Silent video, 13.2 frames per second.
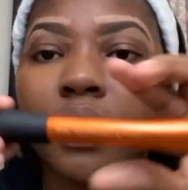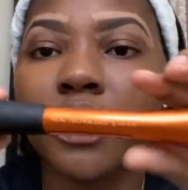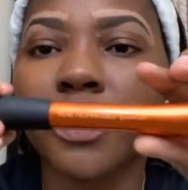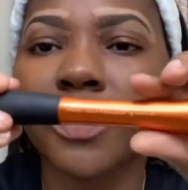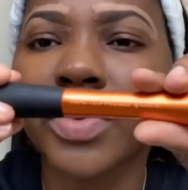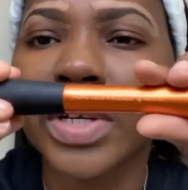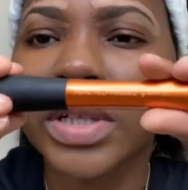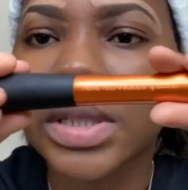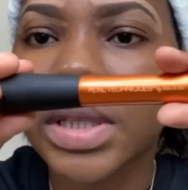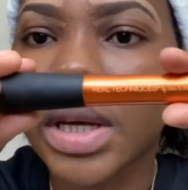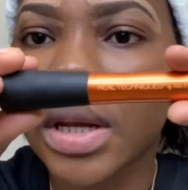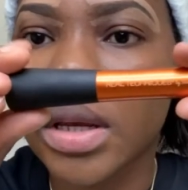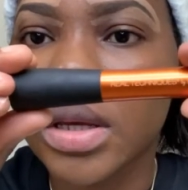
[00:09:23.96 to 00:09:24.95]
Real
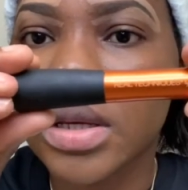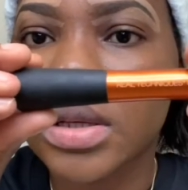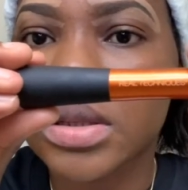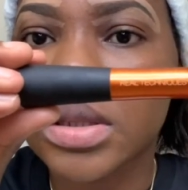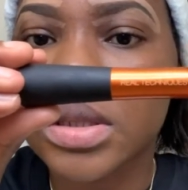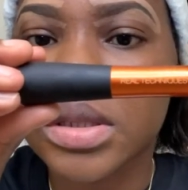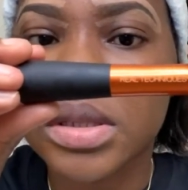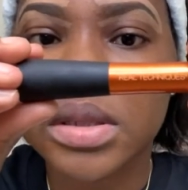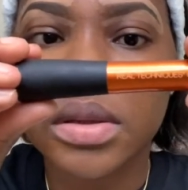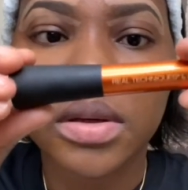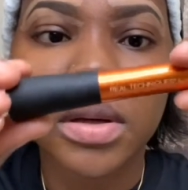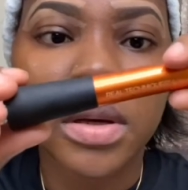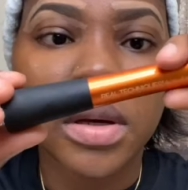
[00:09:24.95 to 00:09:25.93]
Techniques.
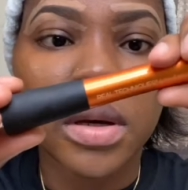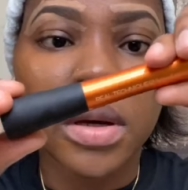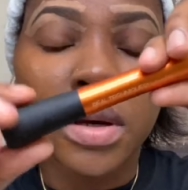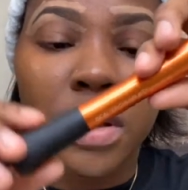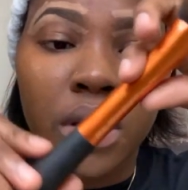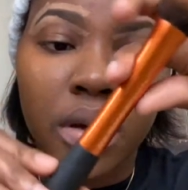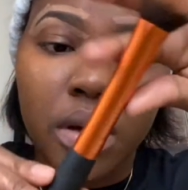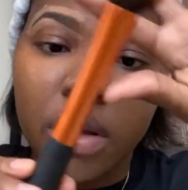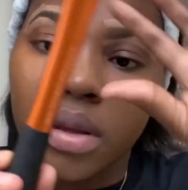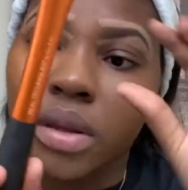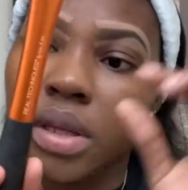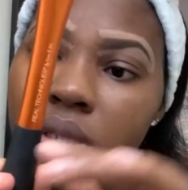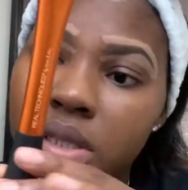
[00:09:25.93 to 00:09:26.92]

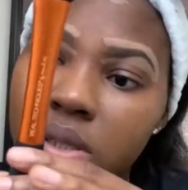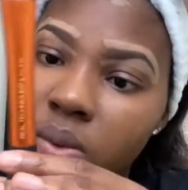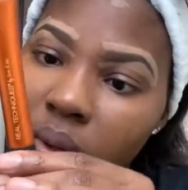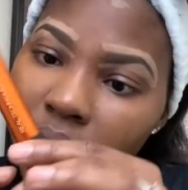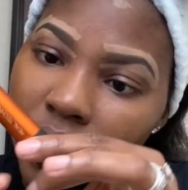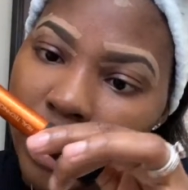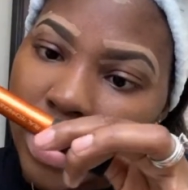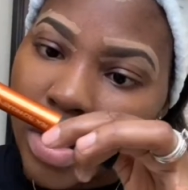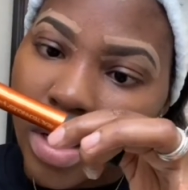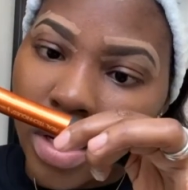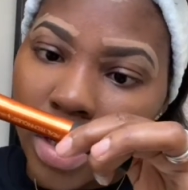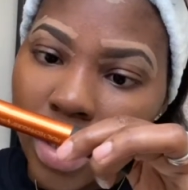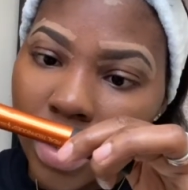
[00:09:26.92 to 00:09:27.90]
This one is
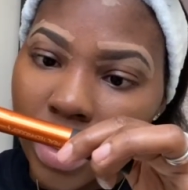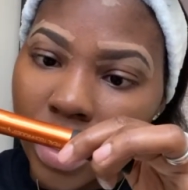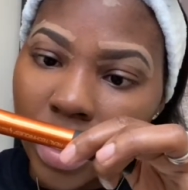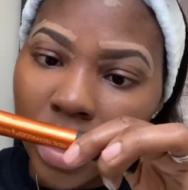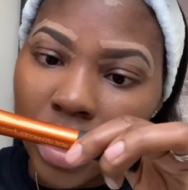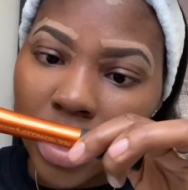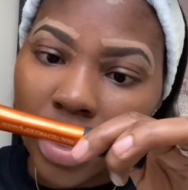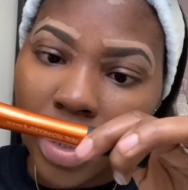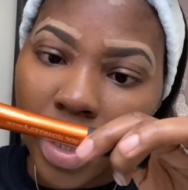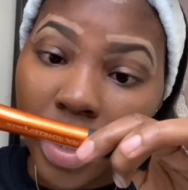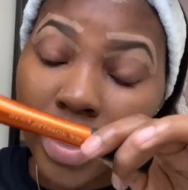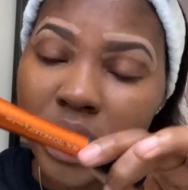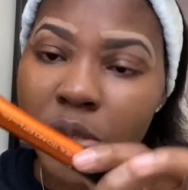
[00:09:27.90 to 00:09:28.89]
called the
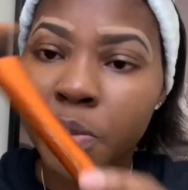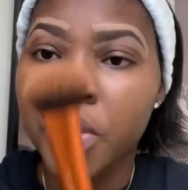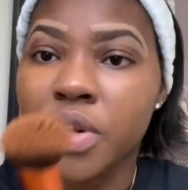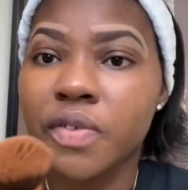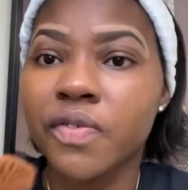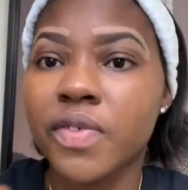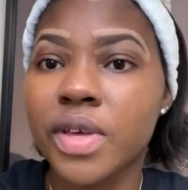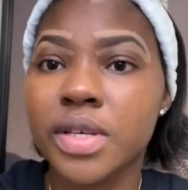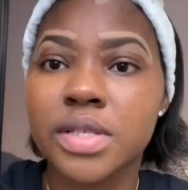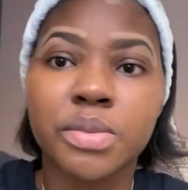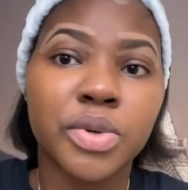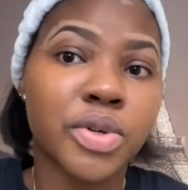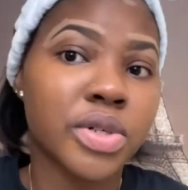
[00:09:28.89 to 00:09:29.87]
Expert Face
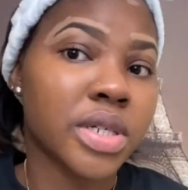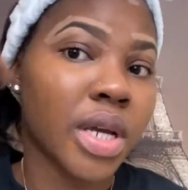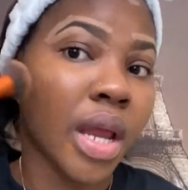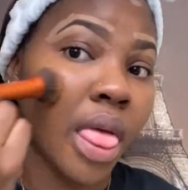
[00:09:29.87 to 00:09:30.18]
Brush.